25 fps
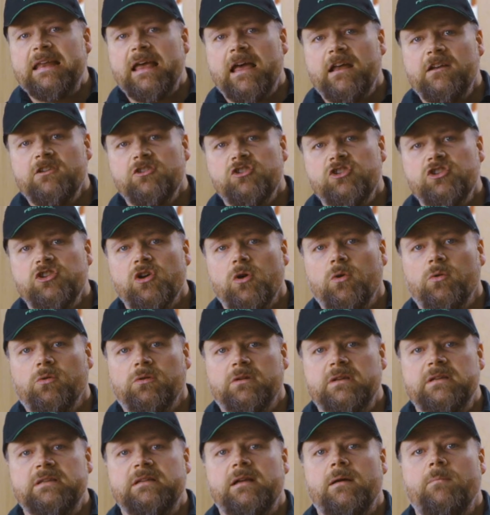and
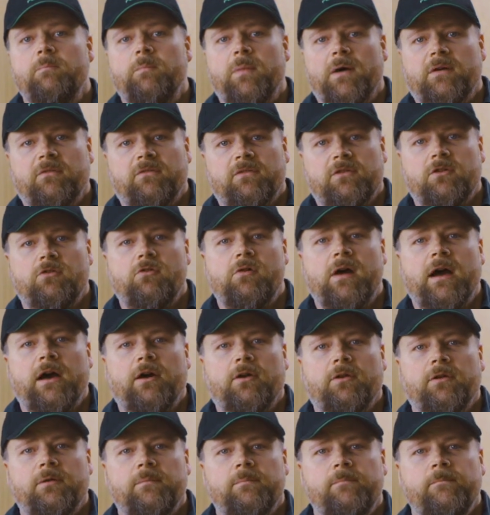shoulders above the
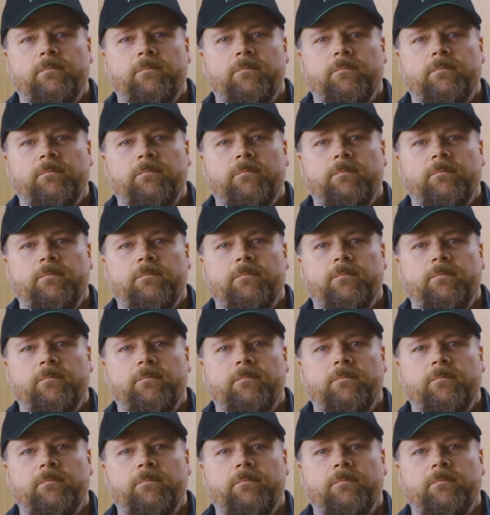crowd.